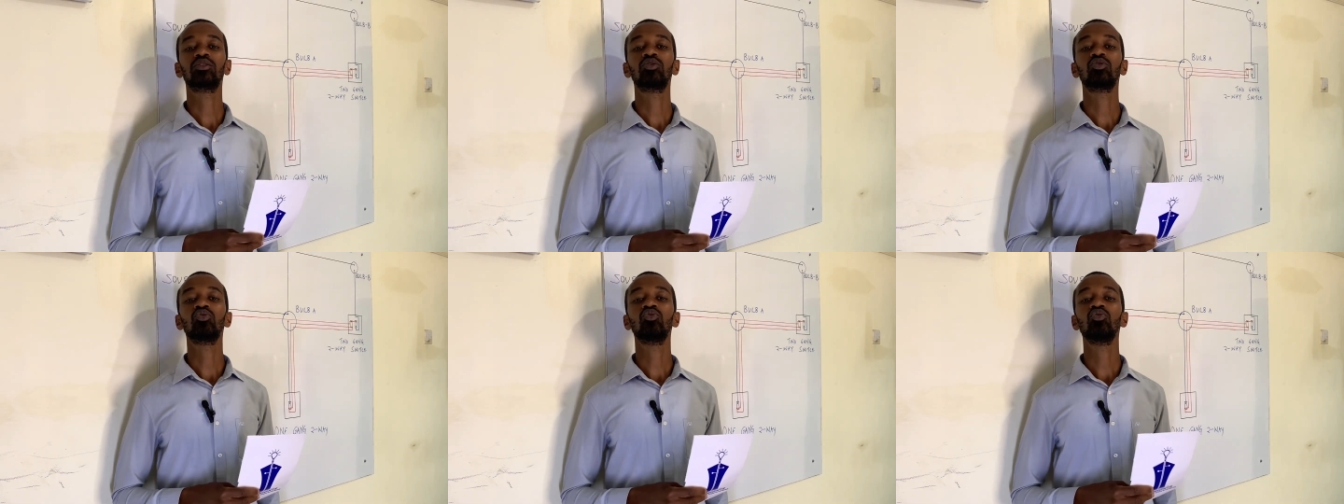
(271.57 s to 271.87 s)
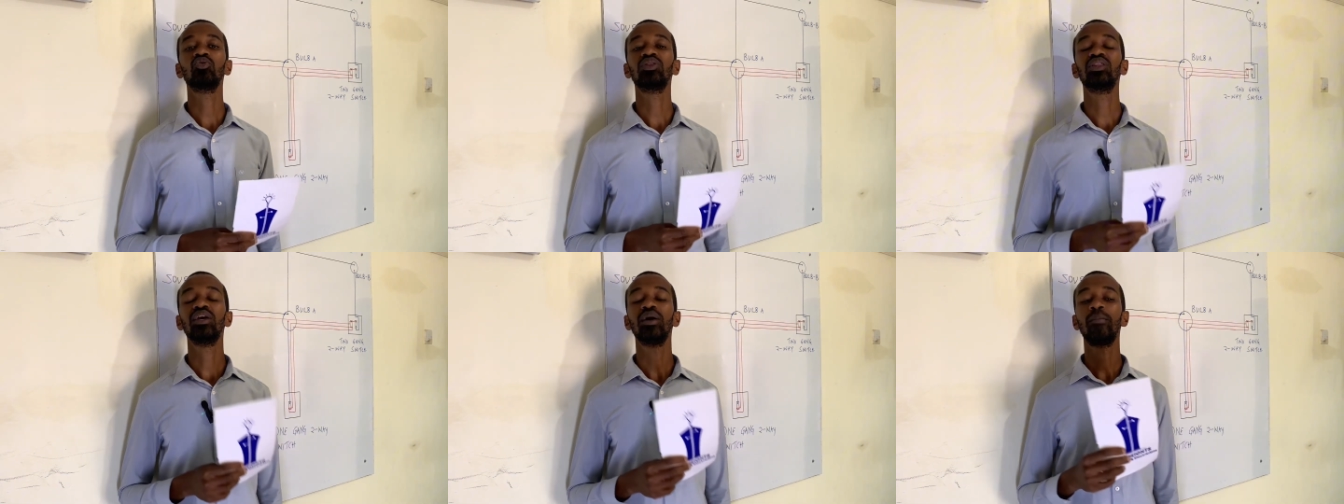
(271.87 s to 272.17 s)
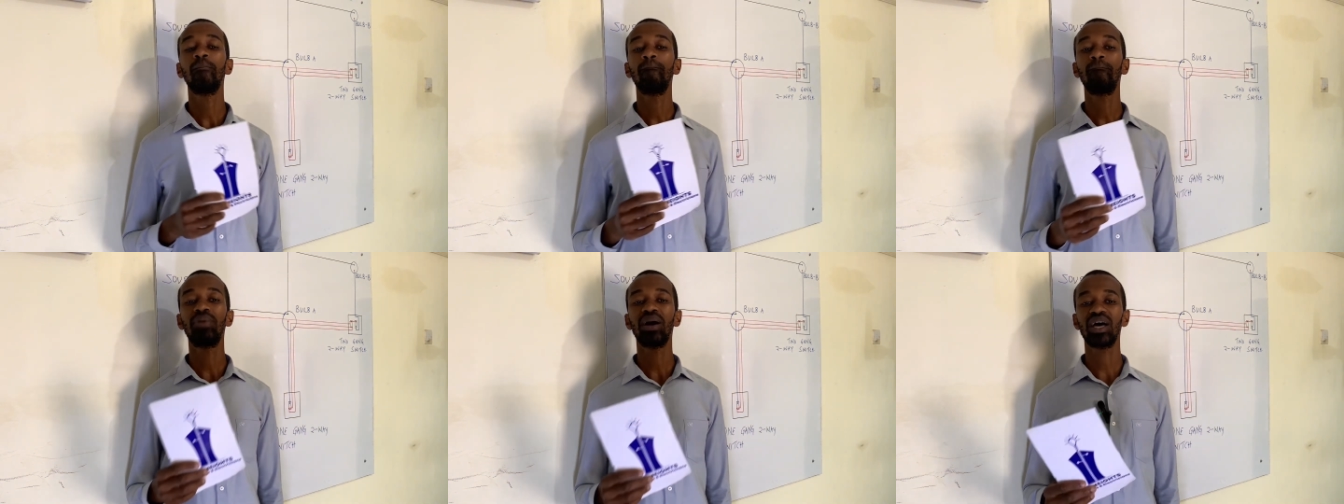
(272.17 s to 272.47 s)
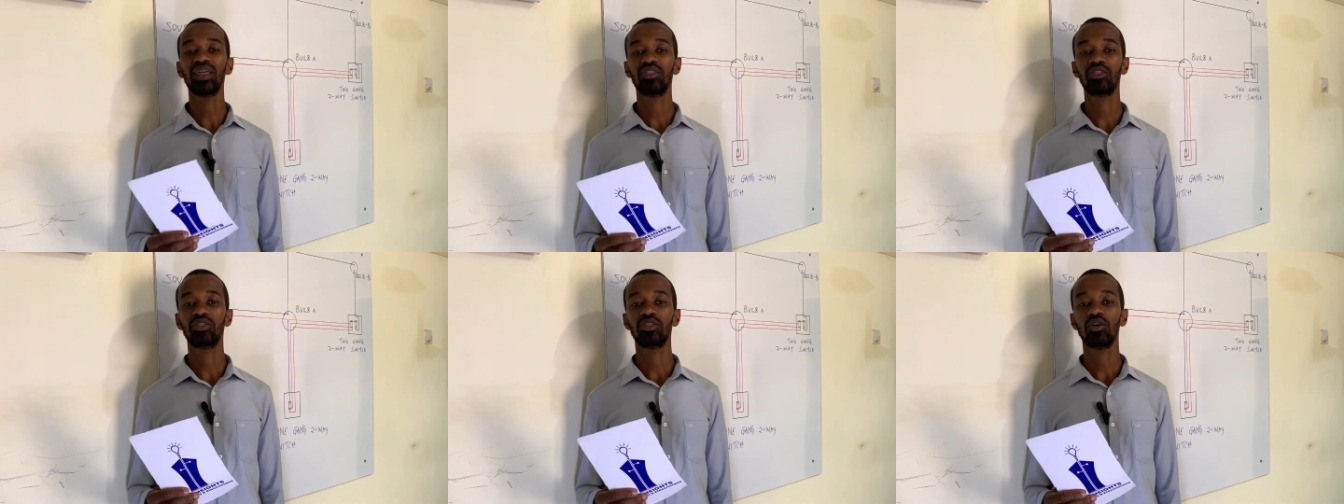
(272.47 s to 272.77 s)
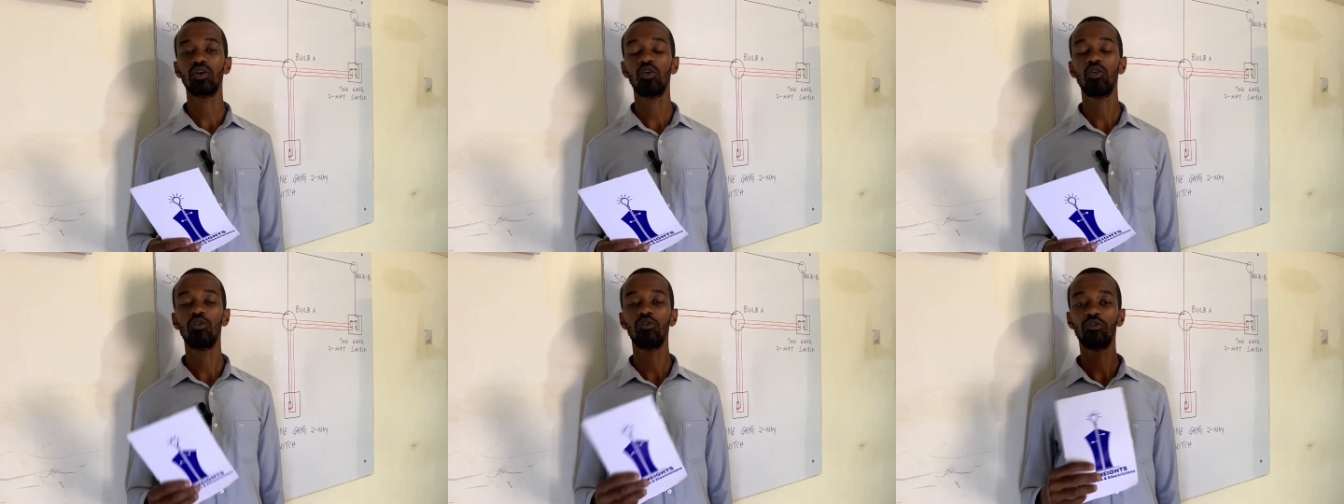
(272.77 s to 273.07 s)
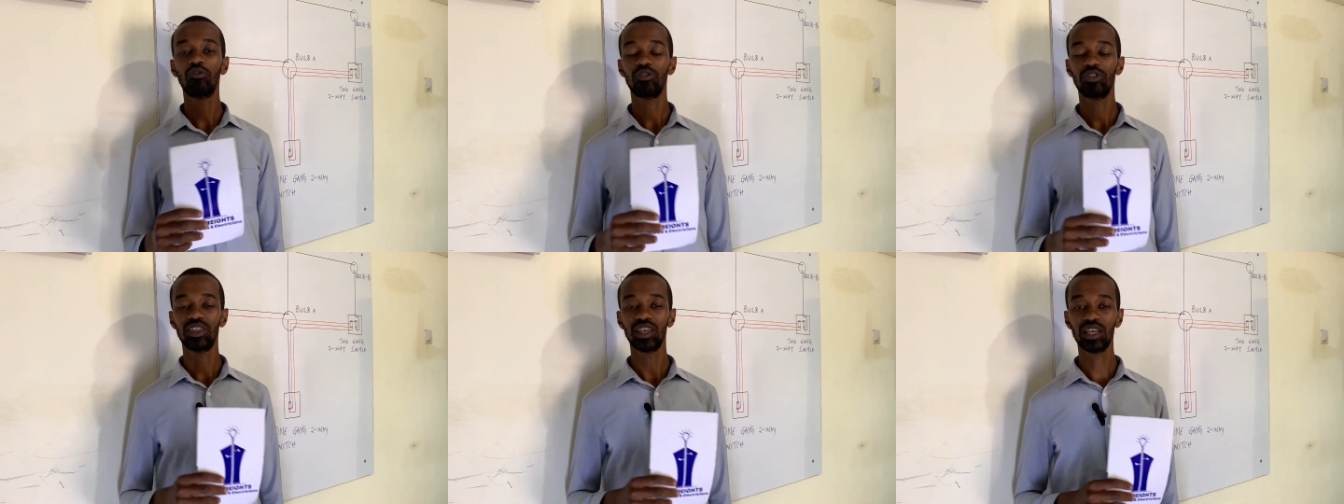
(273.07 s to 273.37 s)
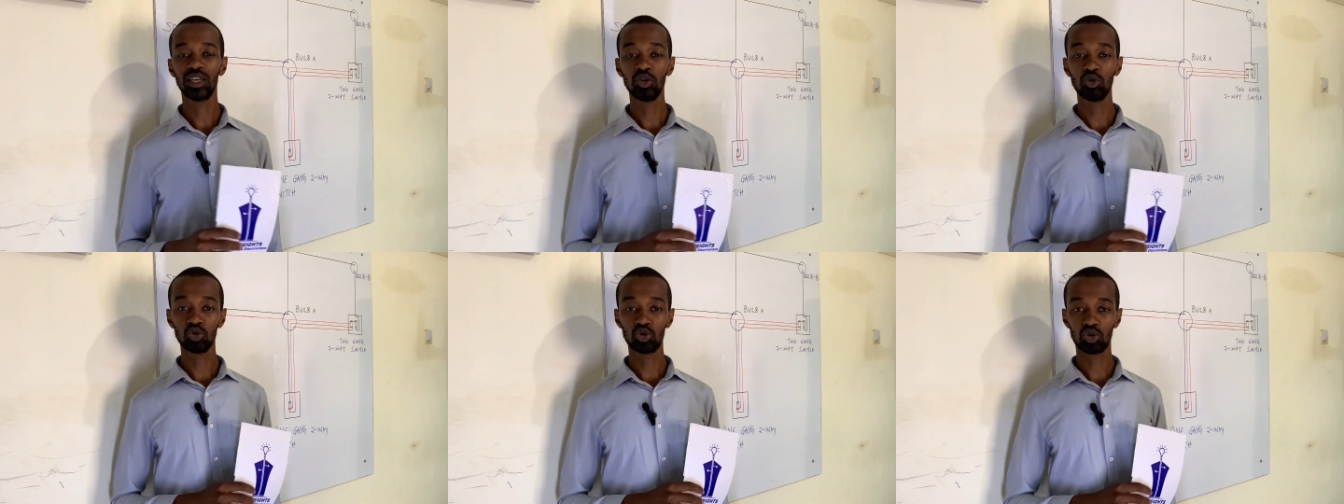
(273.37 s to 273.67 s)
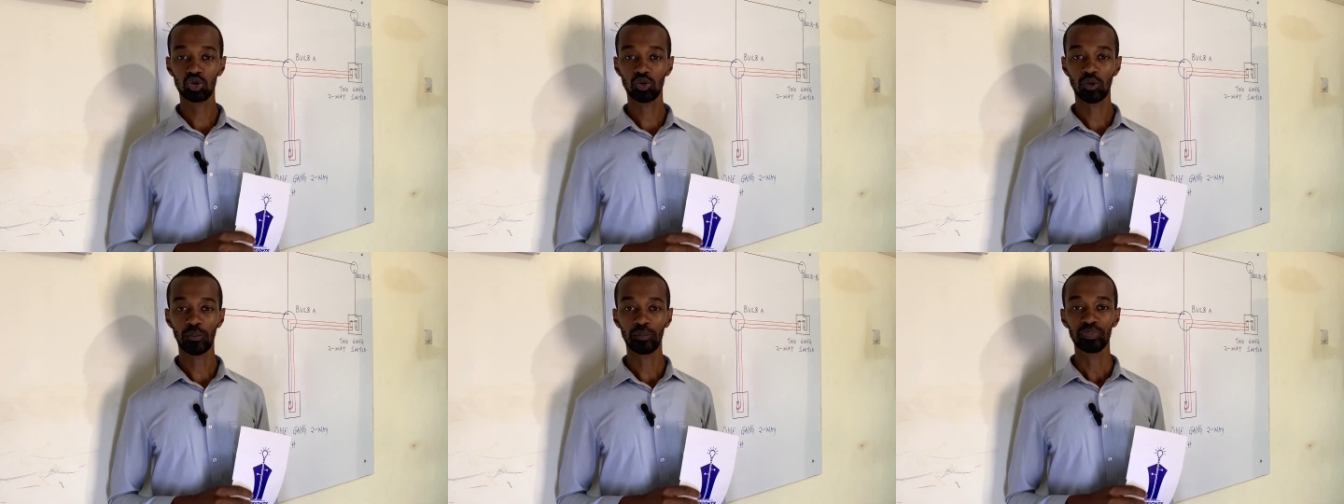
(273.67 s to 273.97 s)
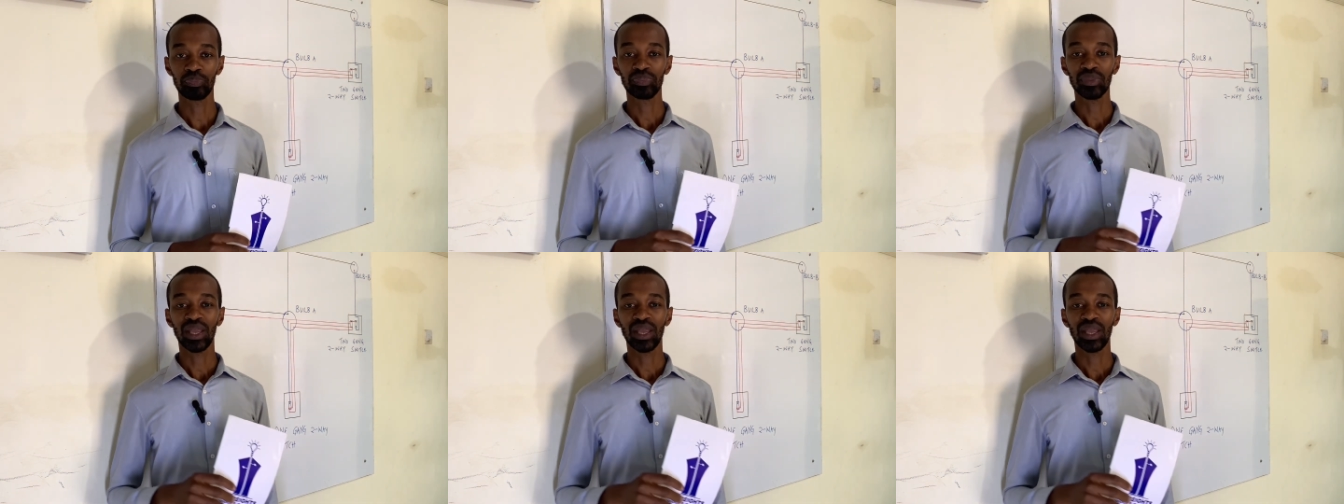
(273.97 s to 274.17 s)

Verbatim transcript: through the path of the neutral.